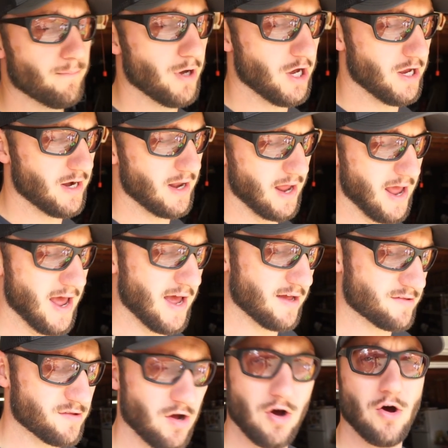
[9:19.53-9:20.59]
But
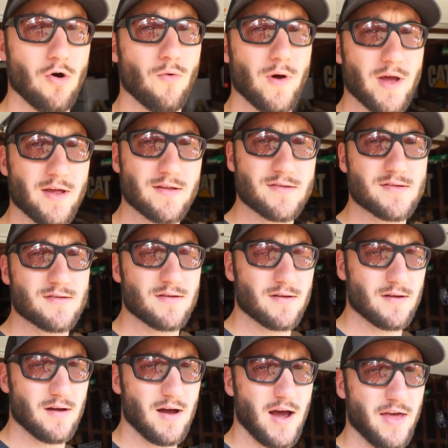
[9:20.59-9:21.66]
as always,
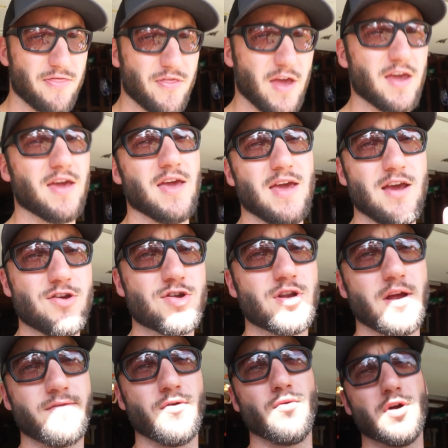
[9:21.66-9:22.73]
I thank each and
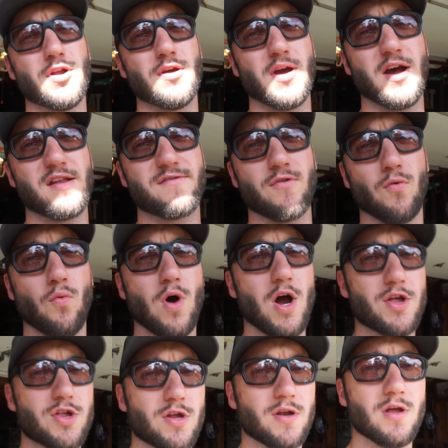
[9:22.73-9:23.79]
every one of you guys for
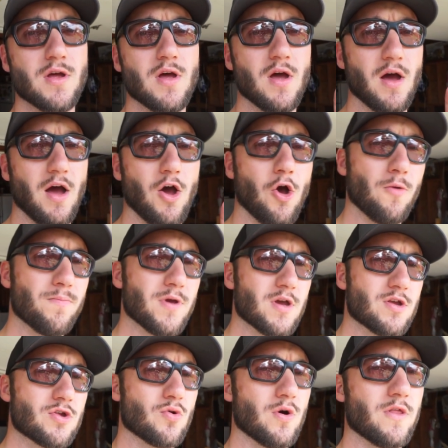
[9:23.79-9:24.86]
watching. I hope you
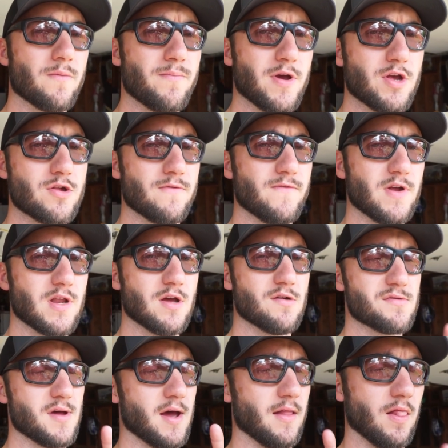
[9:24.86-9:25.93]
enjoy the pigeon
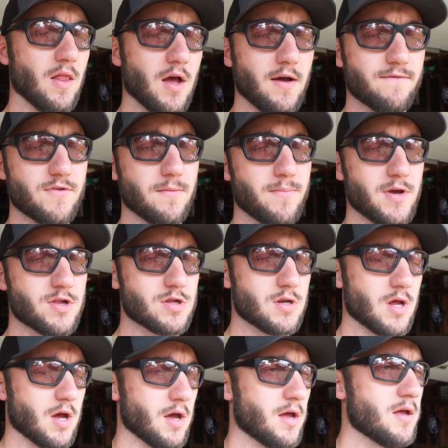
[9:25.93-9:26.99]
videos. I love to pigeon
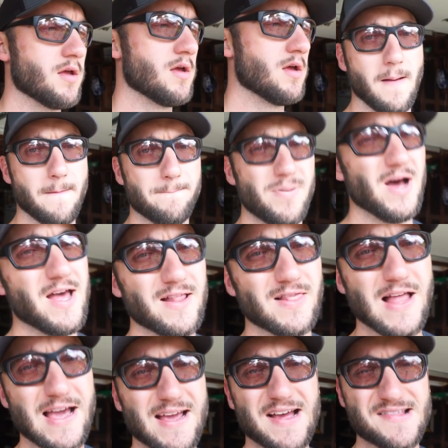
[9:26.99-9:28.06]
hunt. But
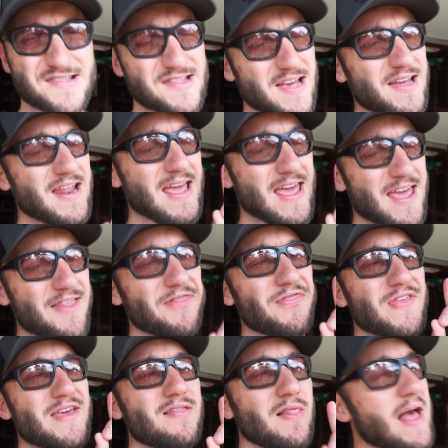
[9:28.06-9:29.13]
like I said in
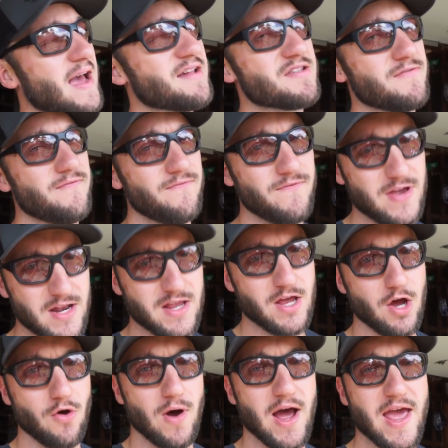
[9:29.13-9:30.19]
the last
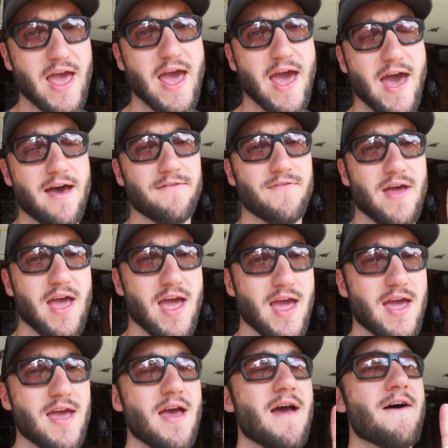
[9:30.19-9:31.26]
video, I have
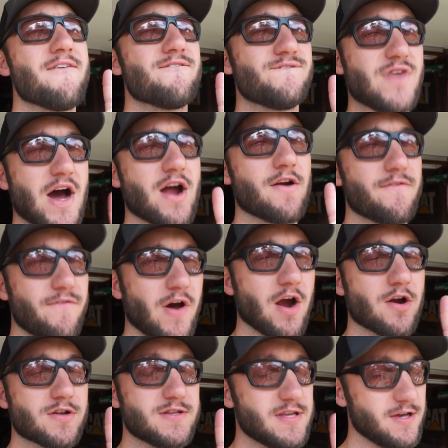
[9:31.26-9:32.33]
a Fire
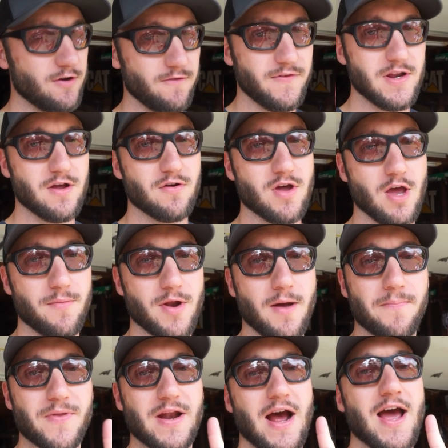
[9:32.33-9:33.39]
Fire Till video coming
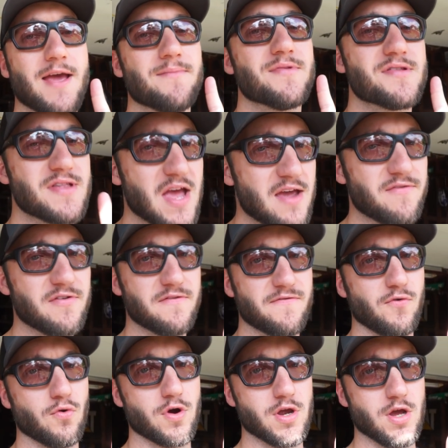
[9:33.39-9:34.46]
up that I am saving
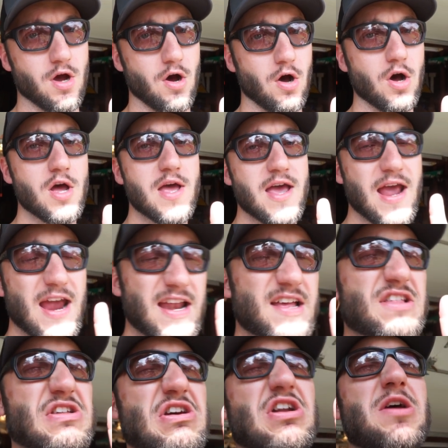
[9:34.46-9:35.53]
for y'all. It
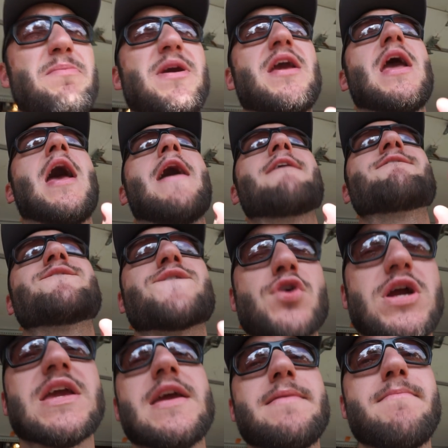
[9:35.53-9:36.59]
is going to be
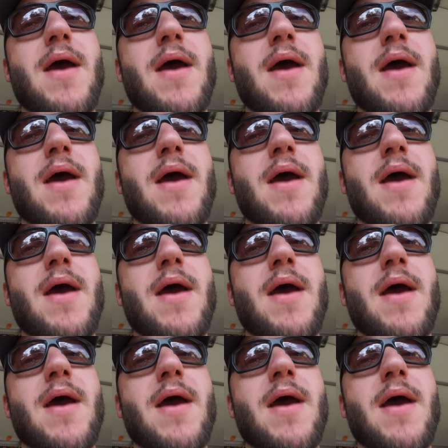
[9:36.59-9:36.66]
freaking